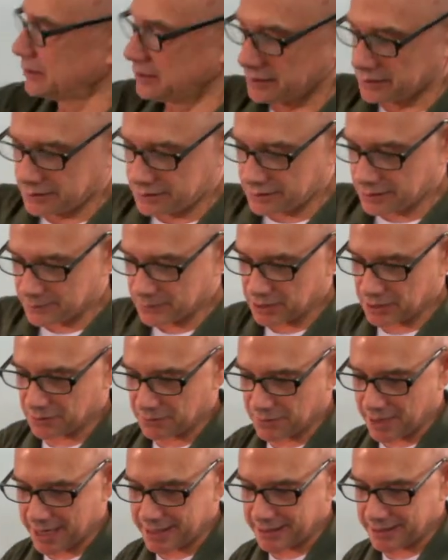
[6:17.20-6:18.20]
So I'm gonna
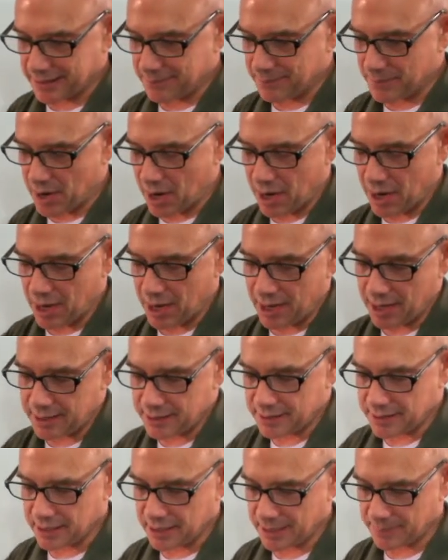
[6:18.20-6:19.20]
write them
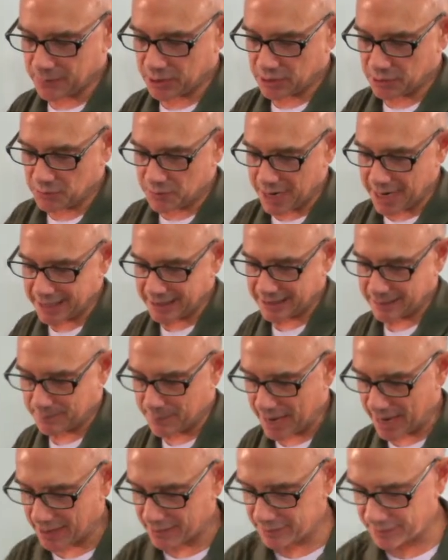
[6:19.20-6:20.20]
on, I'm gonna write the
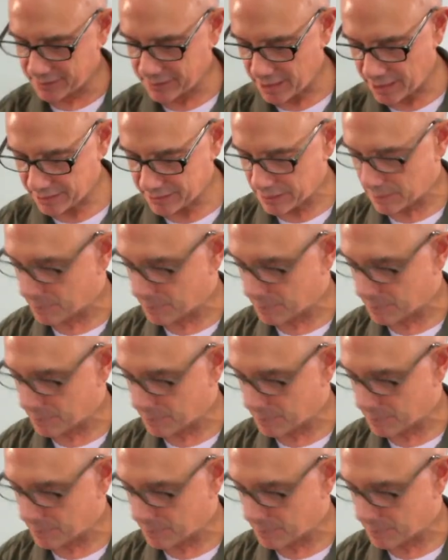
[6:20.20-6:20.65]
pattern on the